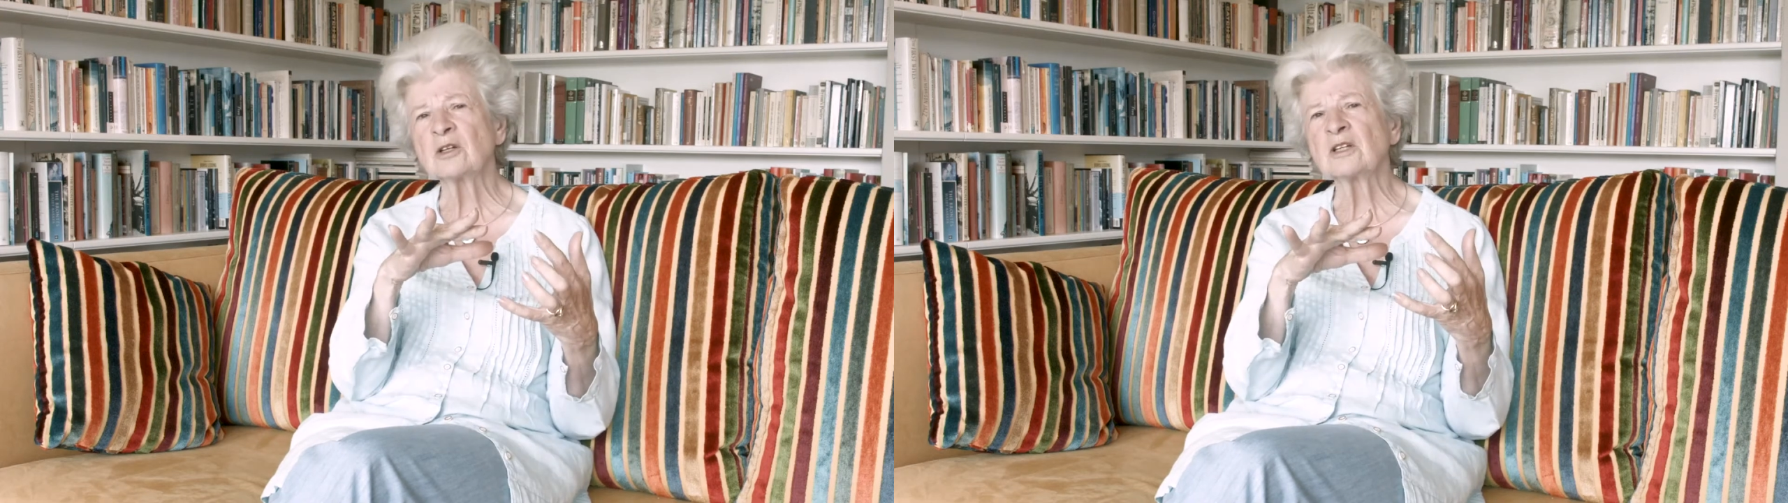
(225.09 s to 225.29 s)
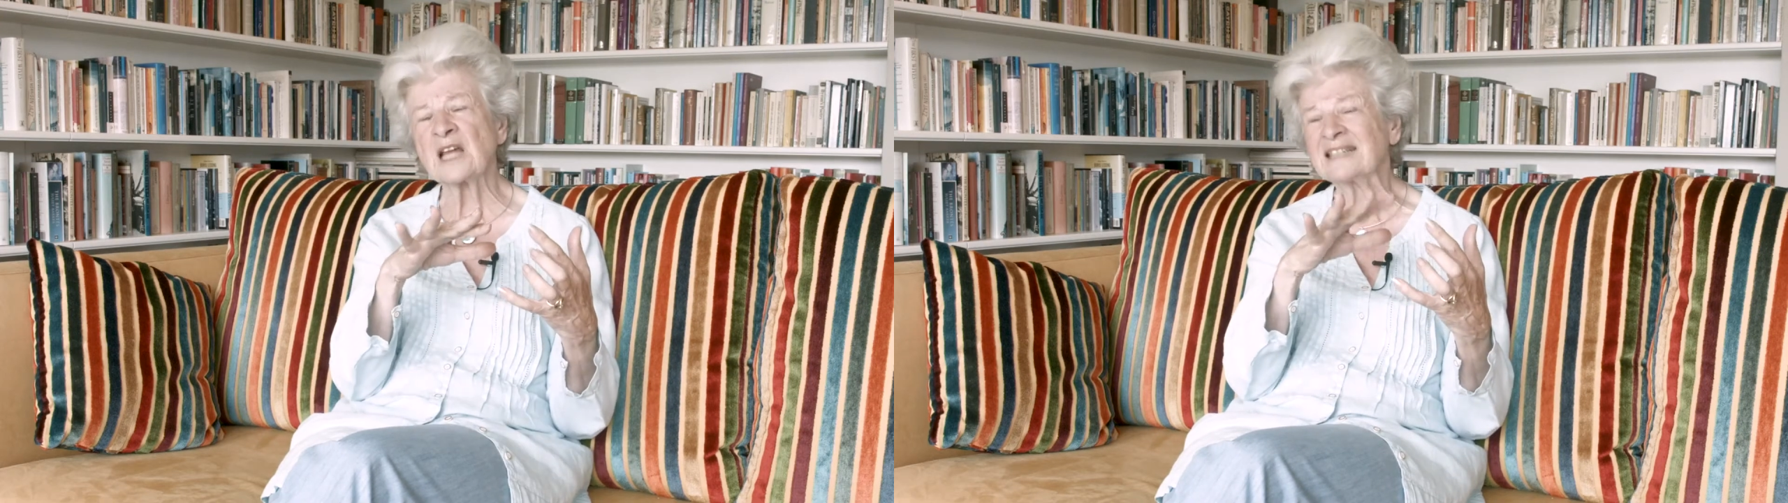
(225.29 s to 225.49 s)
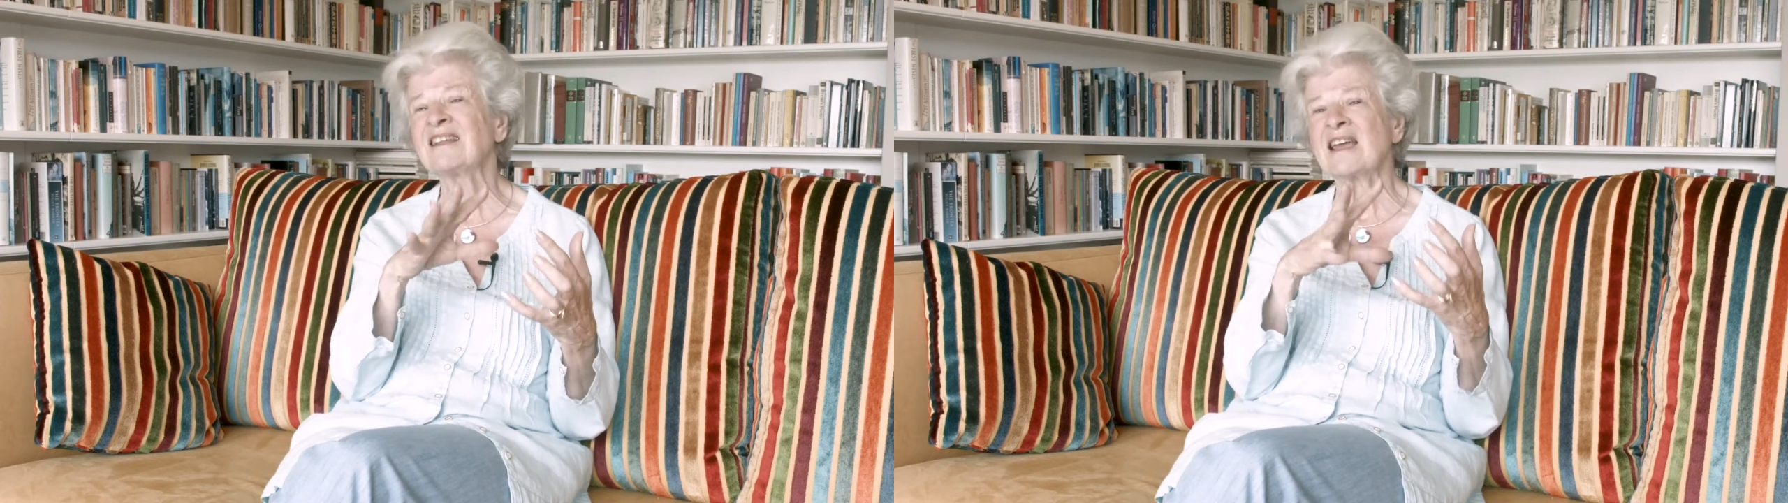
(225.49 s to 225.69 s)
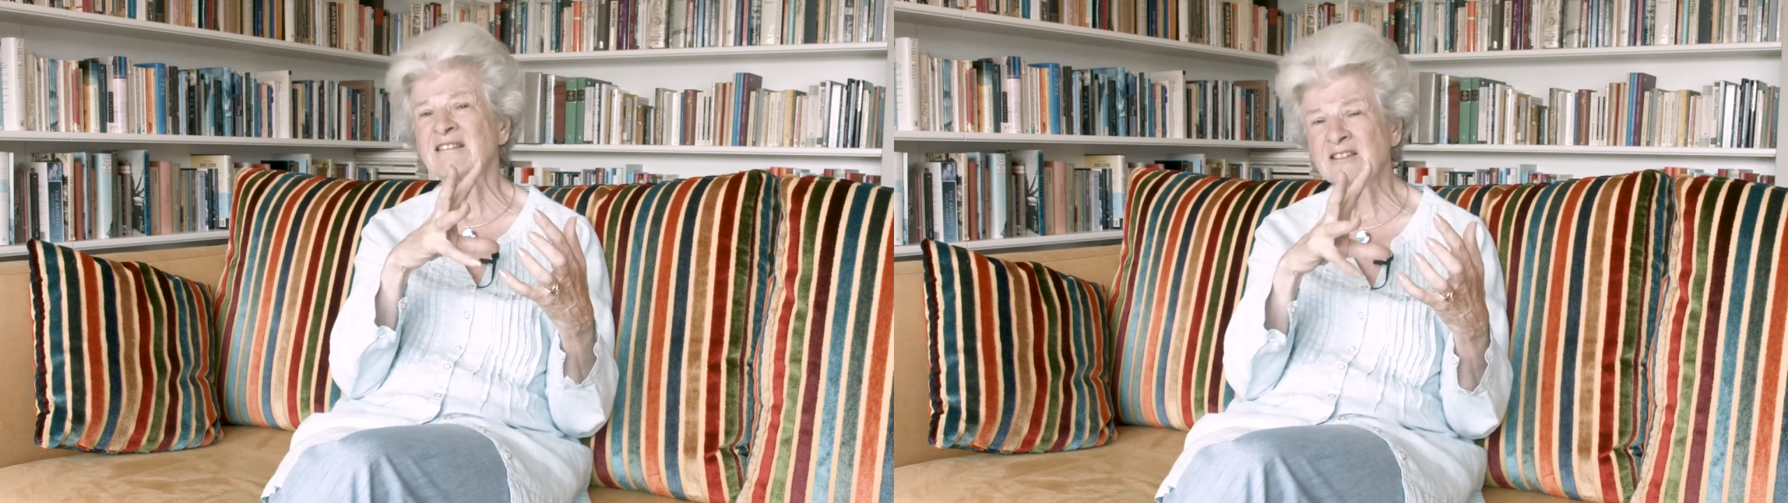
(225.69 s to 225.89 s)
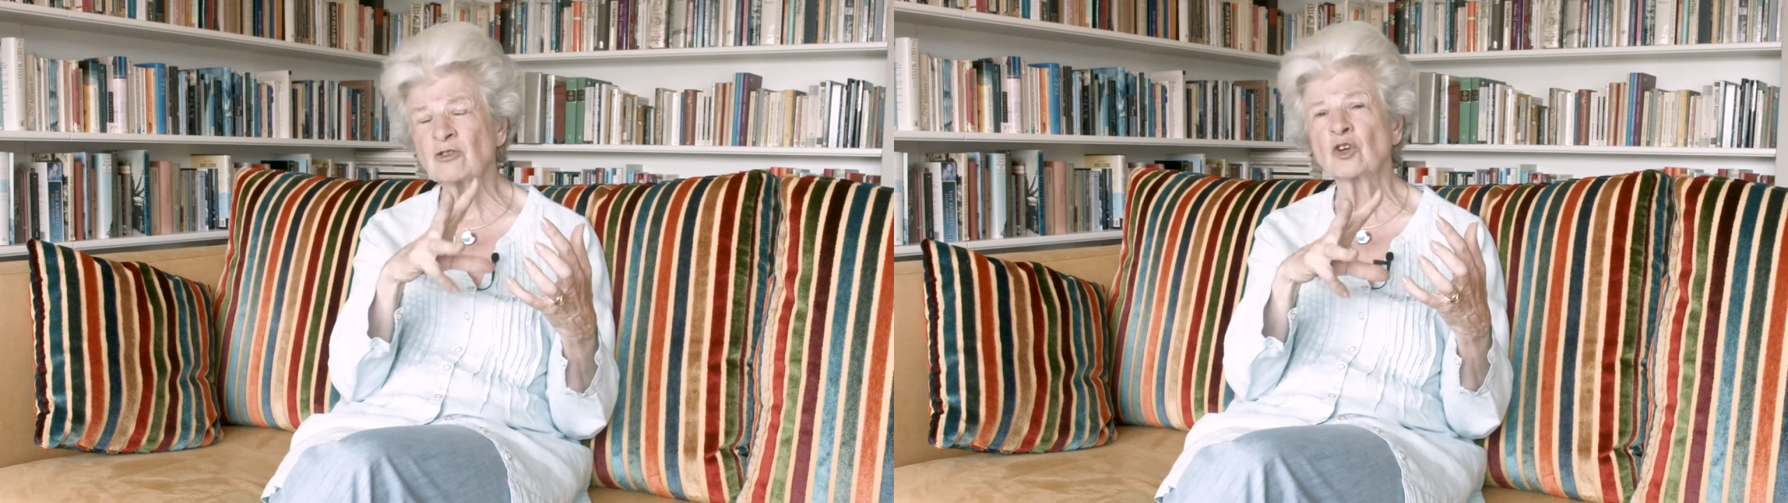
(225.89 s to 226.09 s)
that they
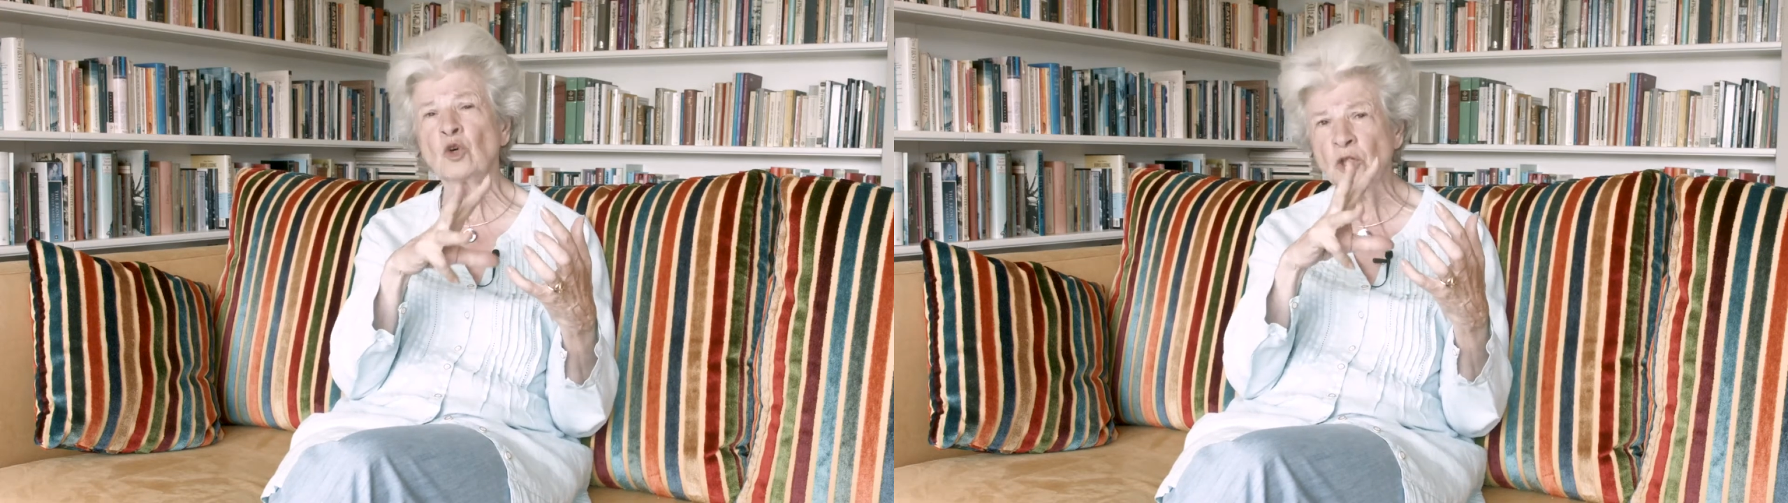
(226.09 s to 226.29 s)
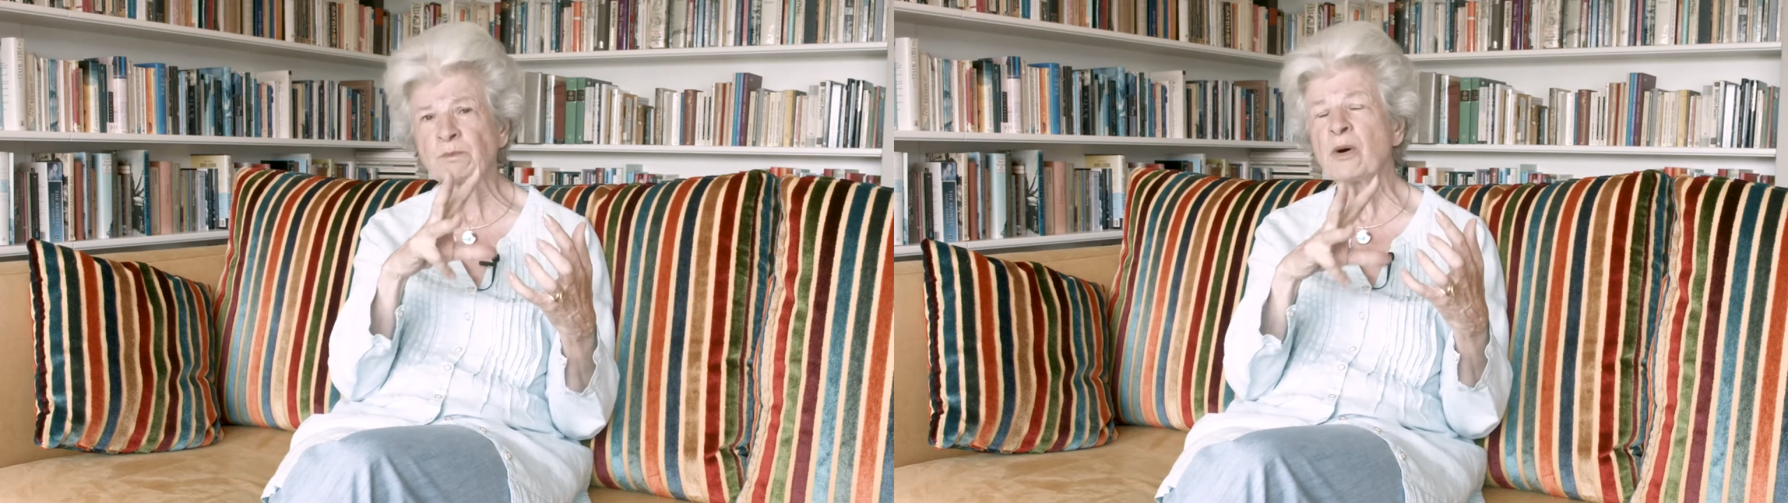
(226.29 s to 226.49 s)
could